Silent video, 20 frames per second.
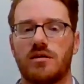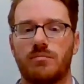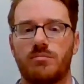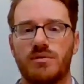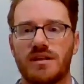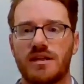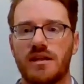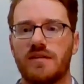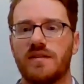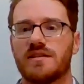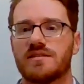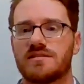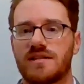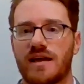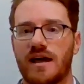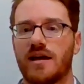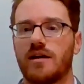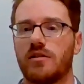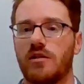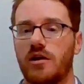begin this
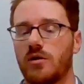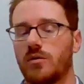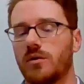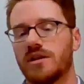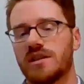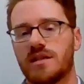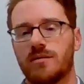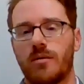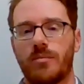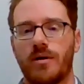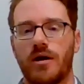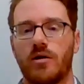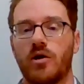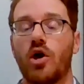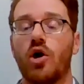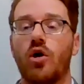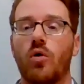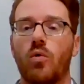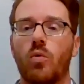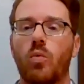dialogue with them about
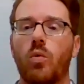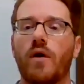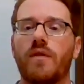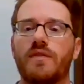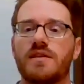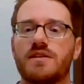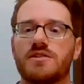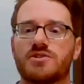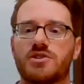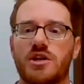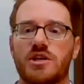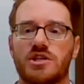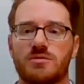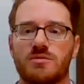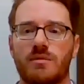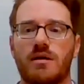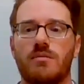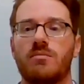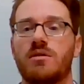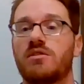what these changes
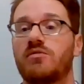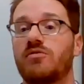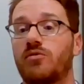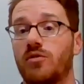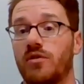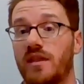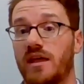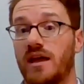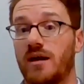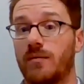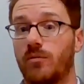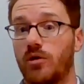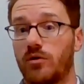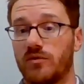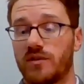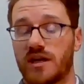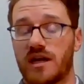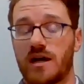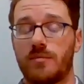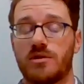might mean for them in
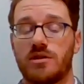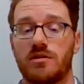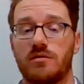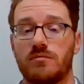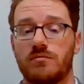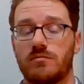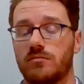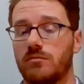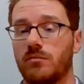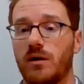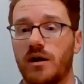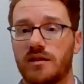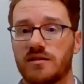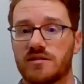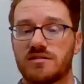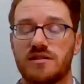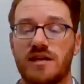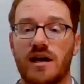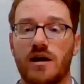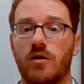the coming
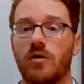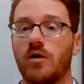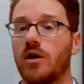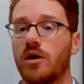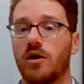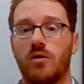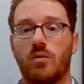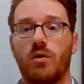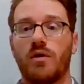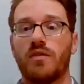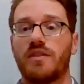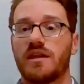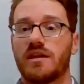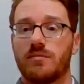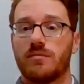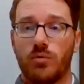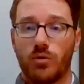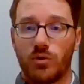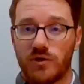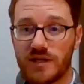months. Now, one thing
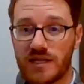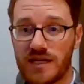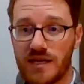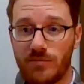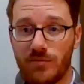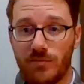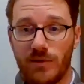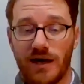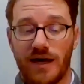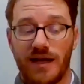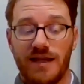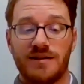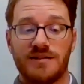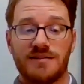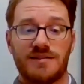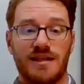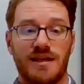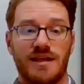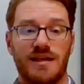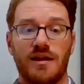important to keep in mind is
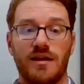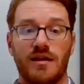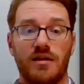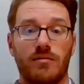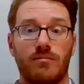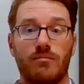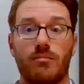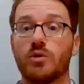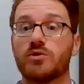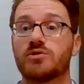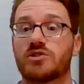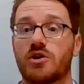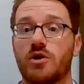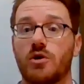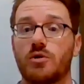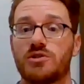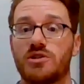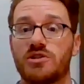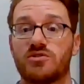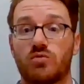that most
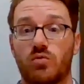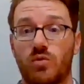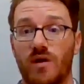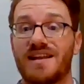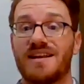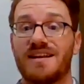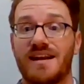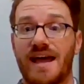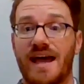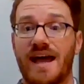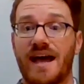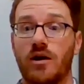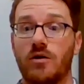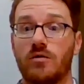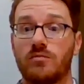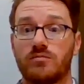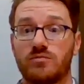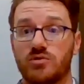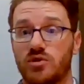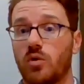coaches right now
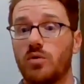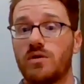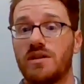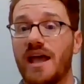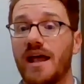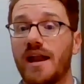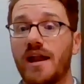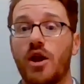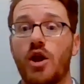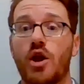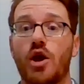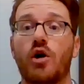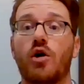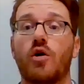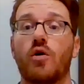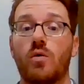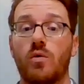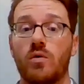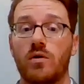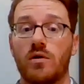don't yet know